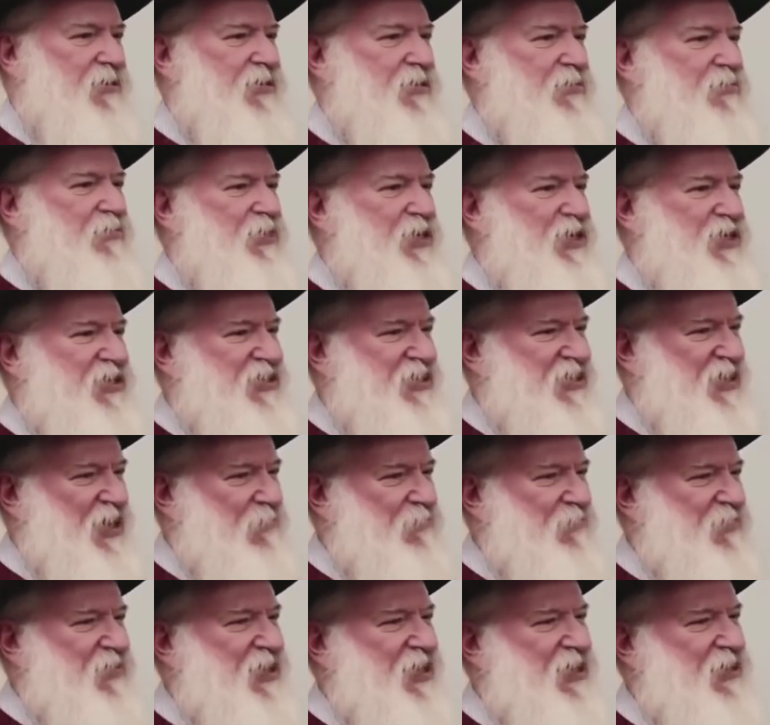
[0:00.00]
To be
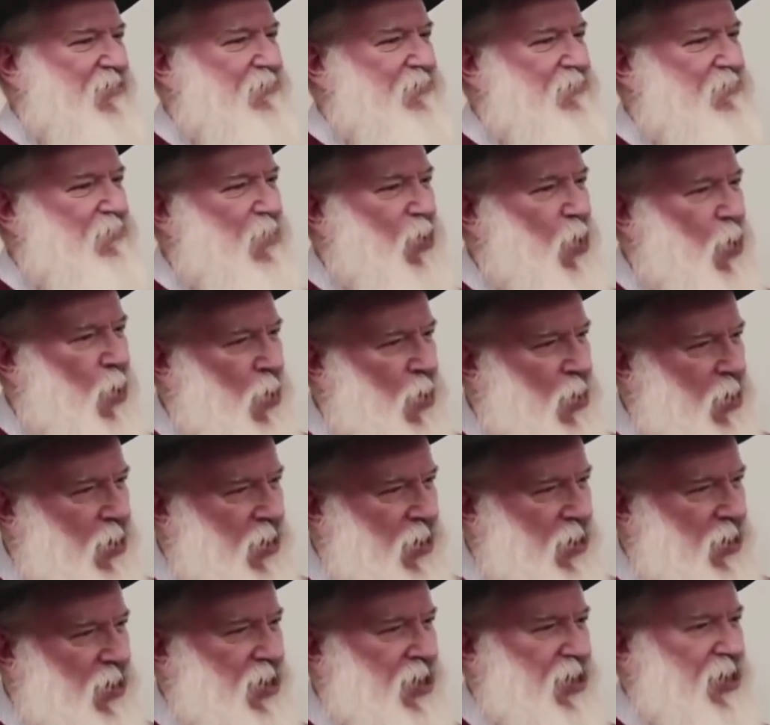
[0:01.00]
something
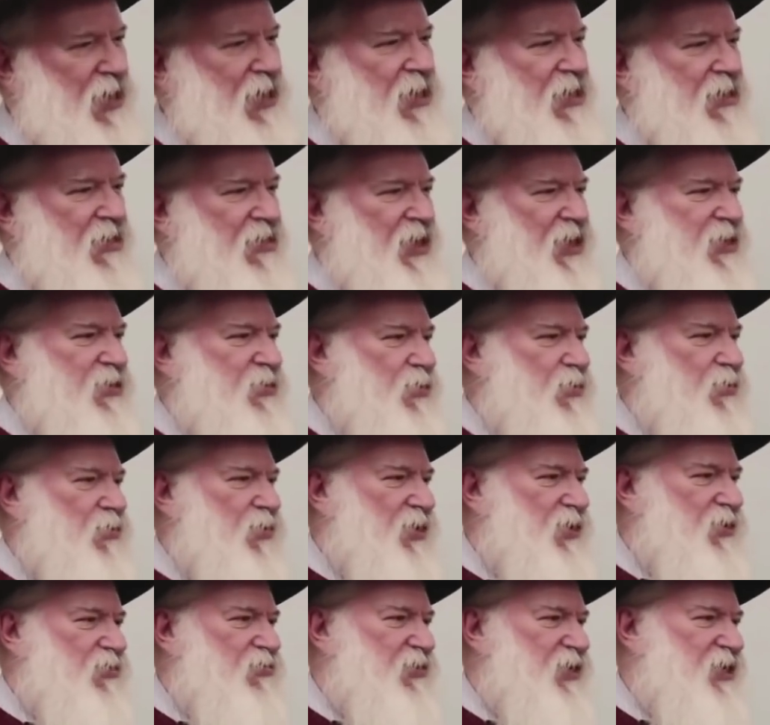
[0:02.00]
more than you
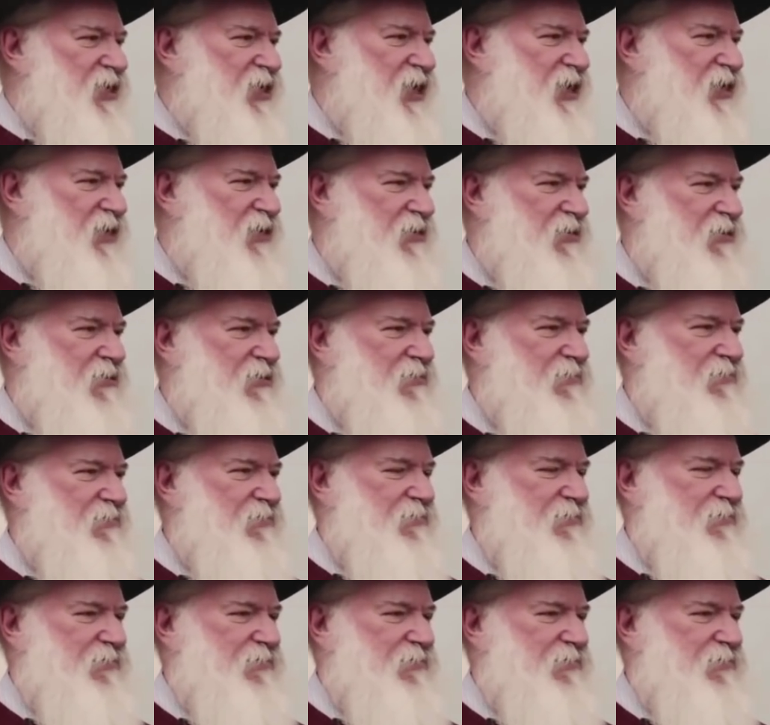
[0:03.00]
were created.